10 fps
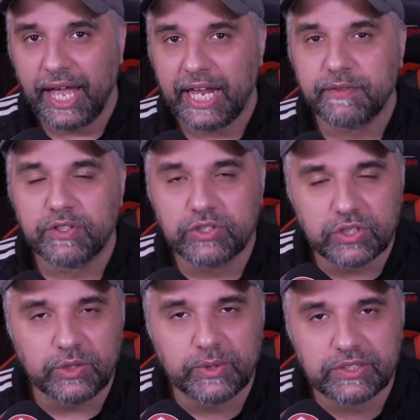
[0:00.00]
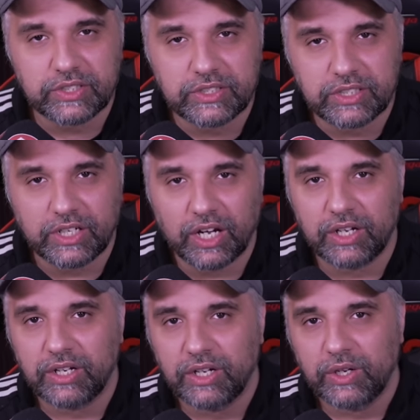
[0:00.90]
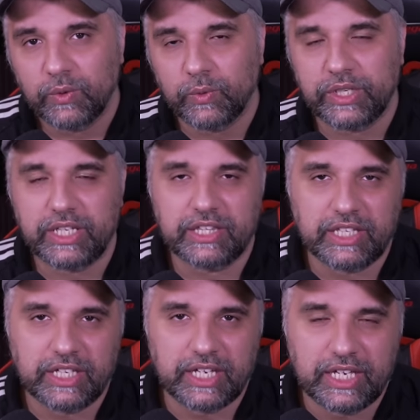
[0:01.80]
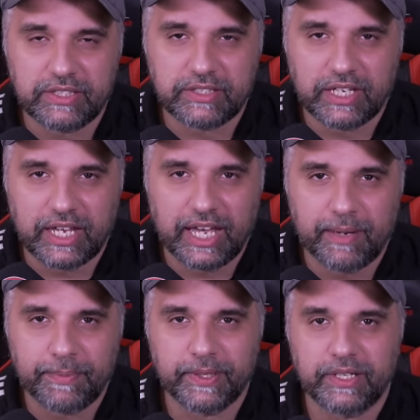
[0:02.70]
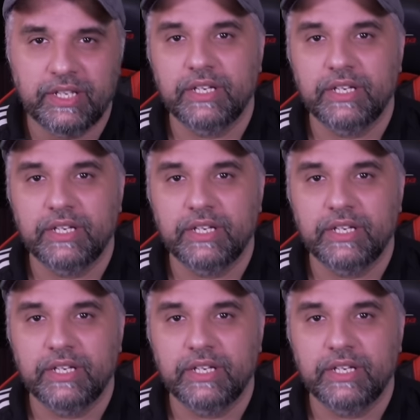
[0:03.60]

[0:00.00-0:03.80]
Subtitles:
And if you do want it to go, what do you think is going to happen?